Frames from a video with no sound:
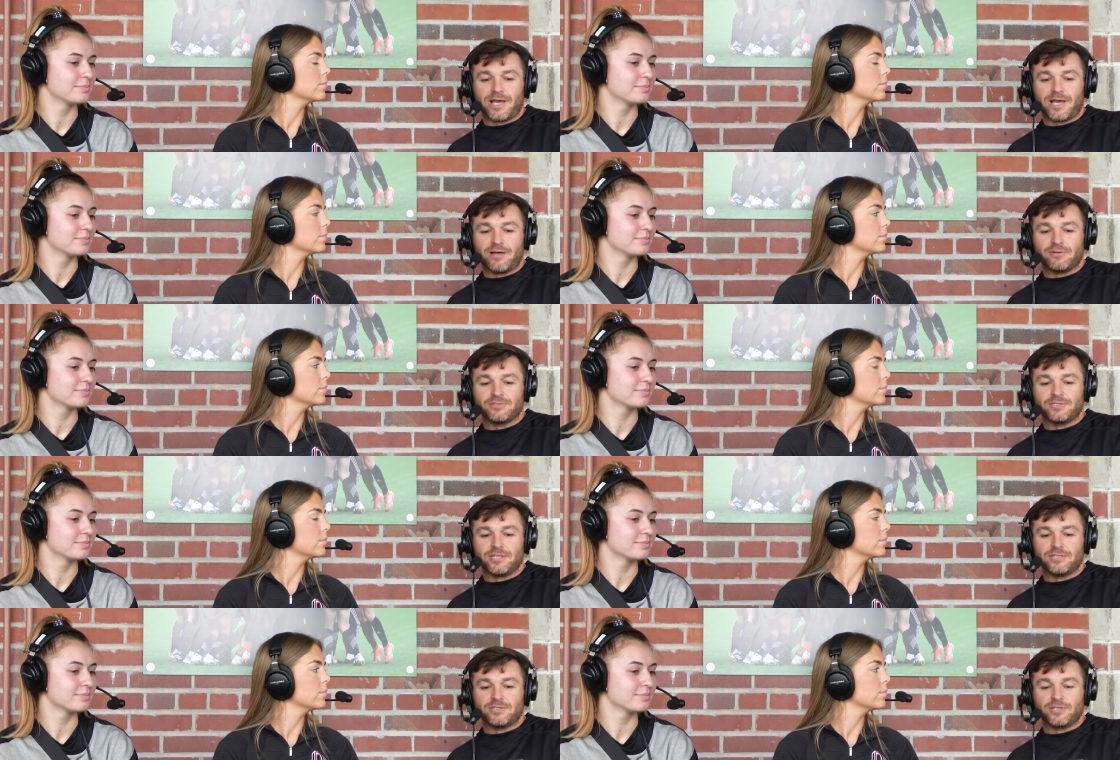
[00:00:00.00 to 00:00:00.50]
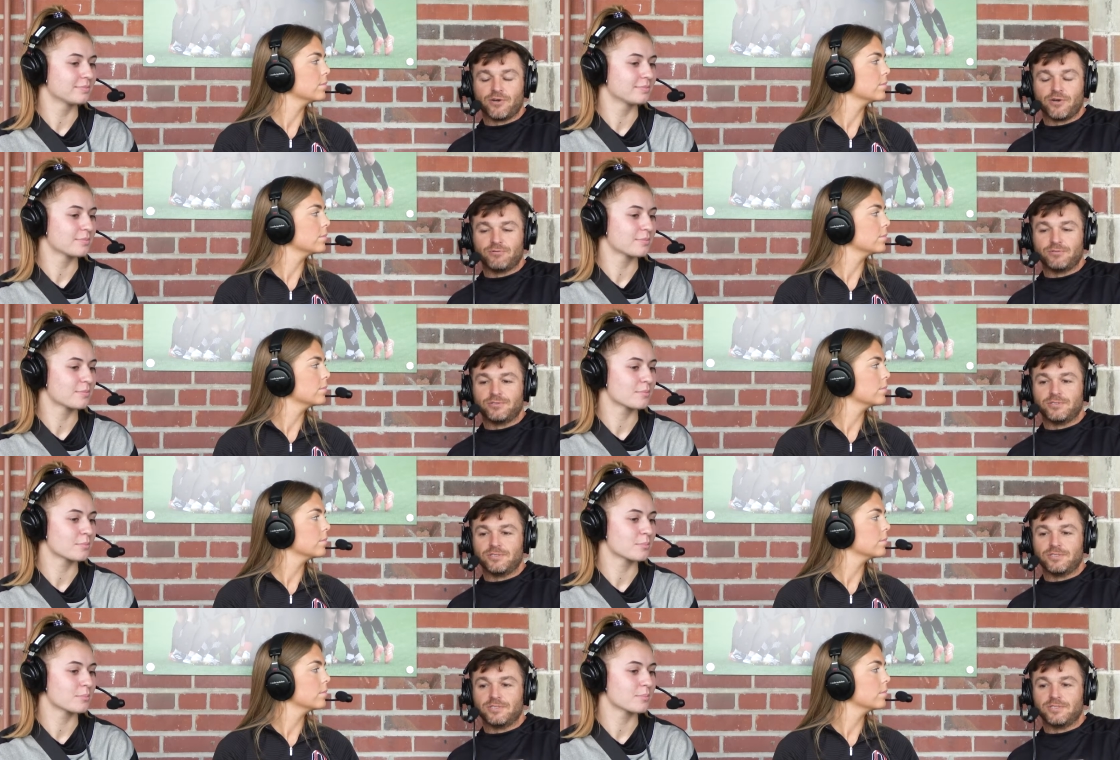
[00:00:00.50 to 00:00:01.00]
Speaker 1: college head
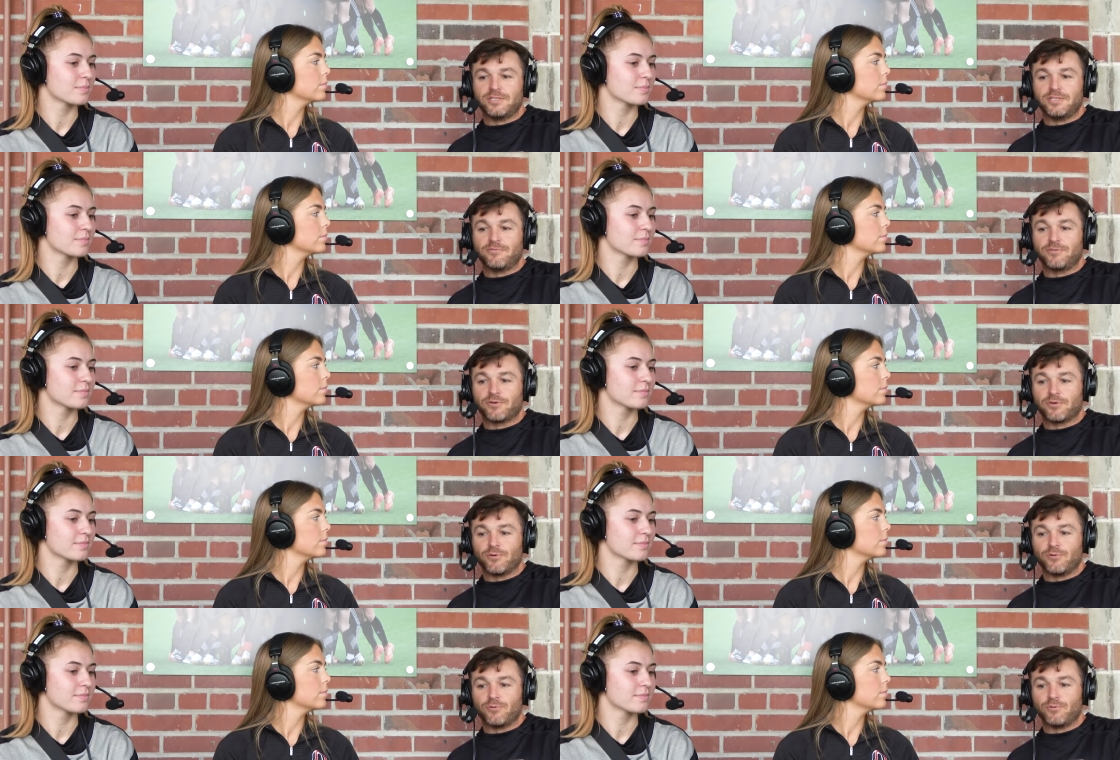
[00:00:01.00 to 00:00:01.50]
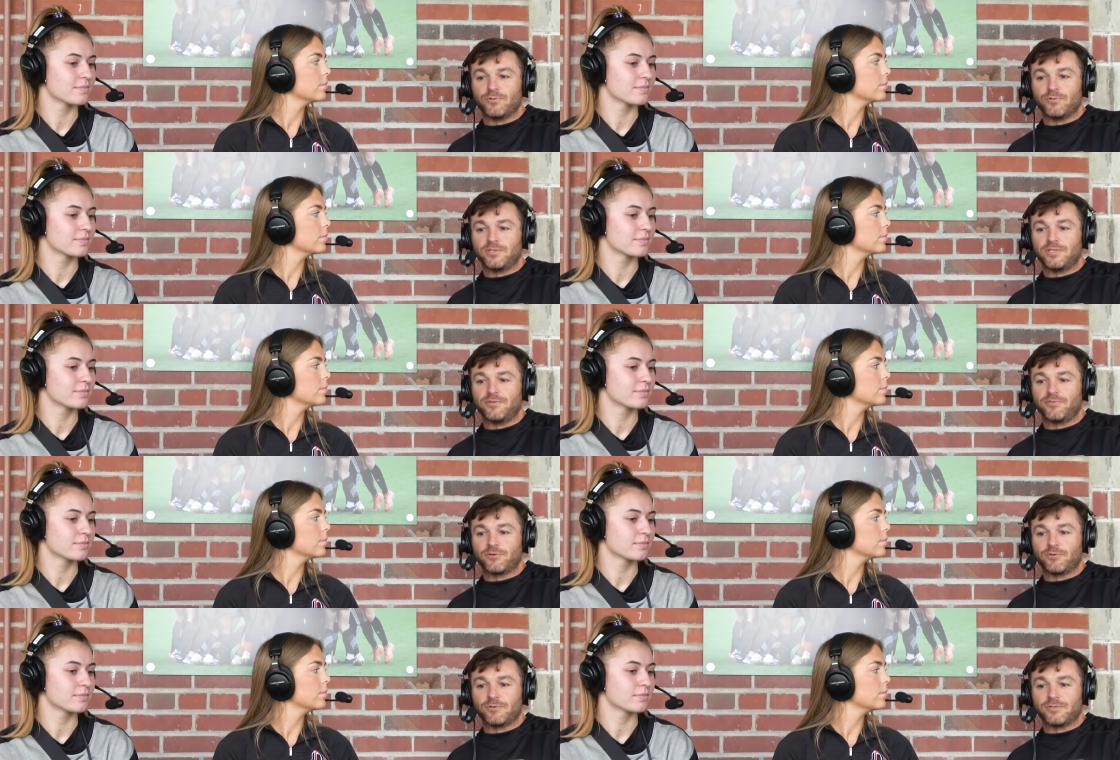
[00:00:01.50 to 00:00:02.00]
coach is a difficult
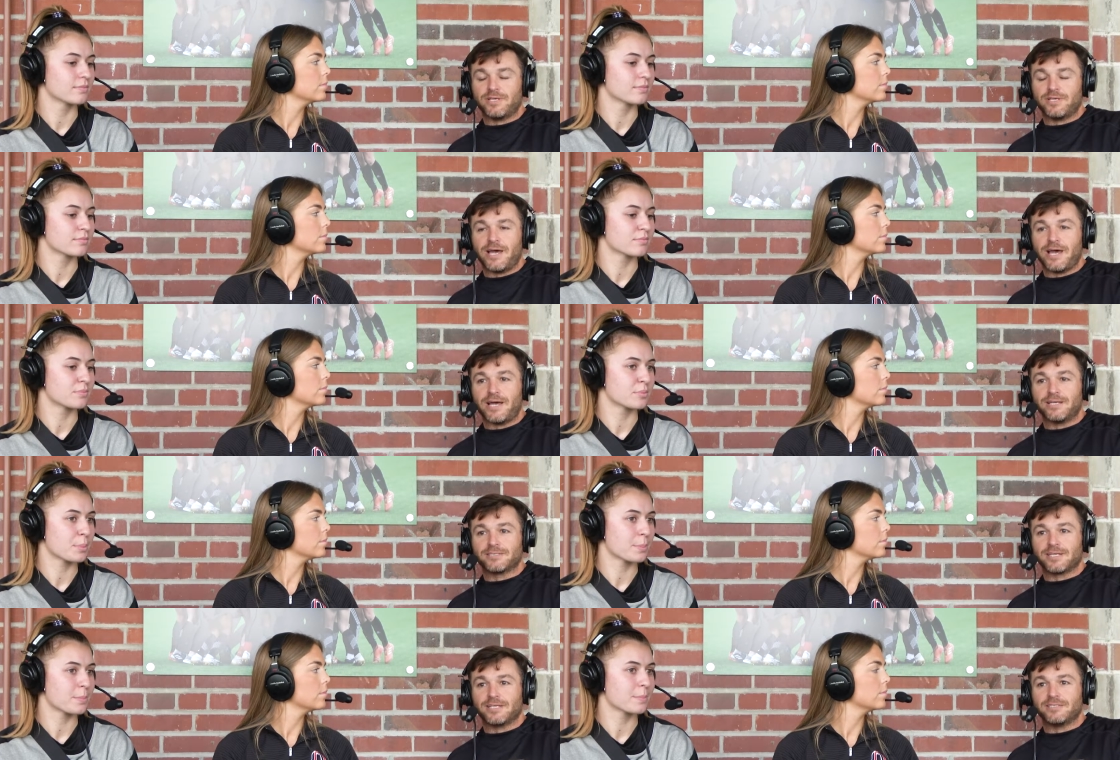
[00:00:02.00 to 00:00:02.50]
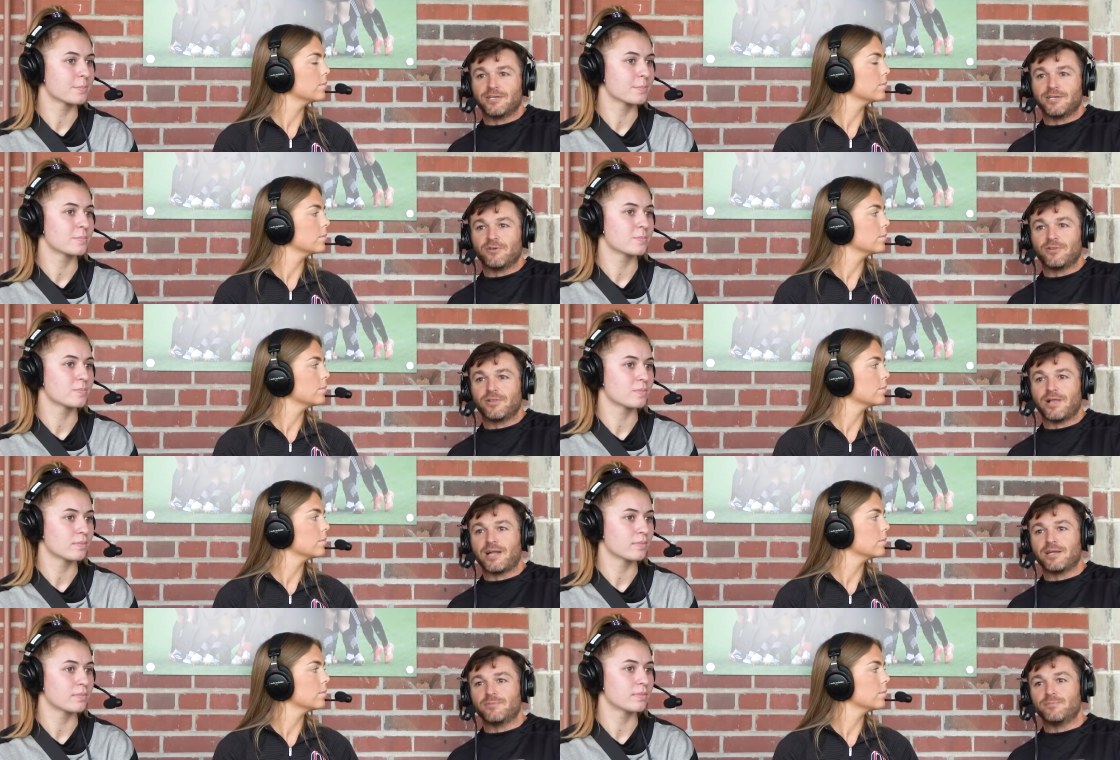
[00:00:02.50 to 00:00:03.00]
task. I tell a
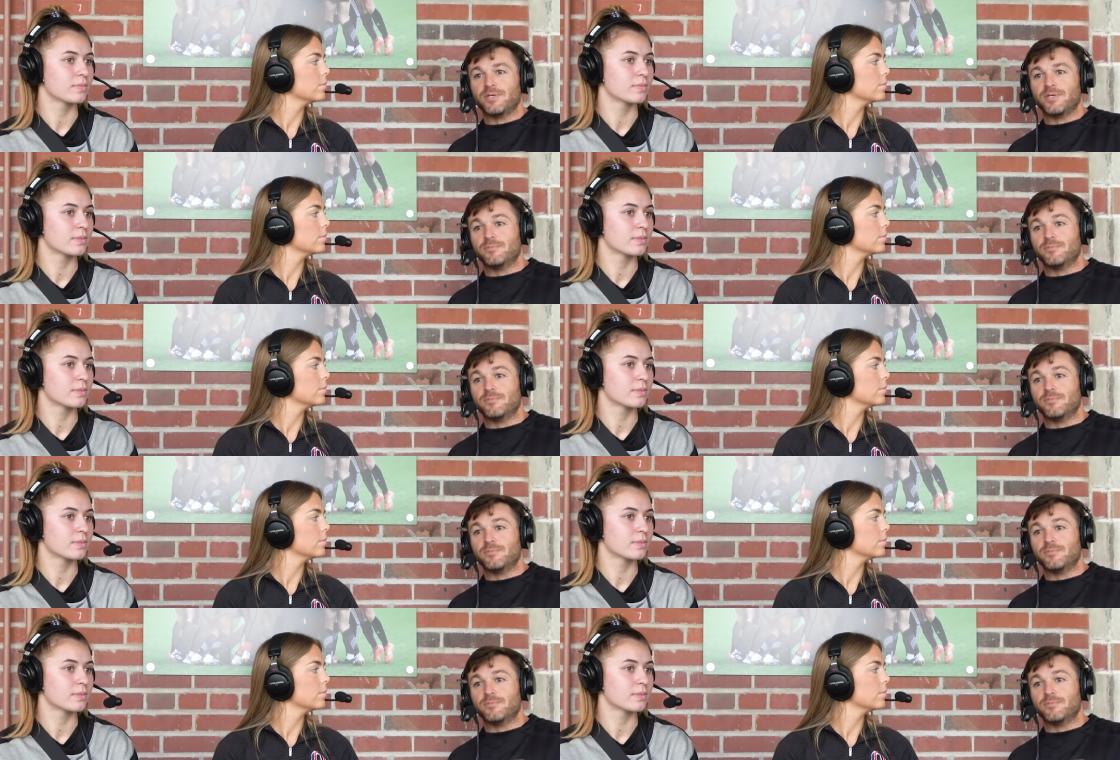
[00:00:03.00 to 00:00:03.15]
lot of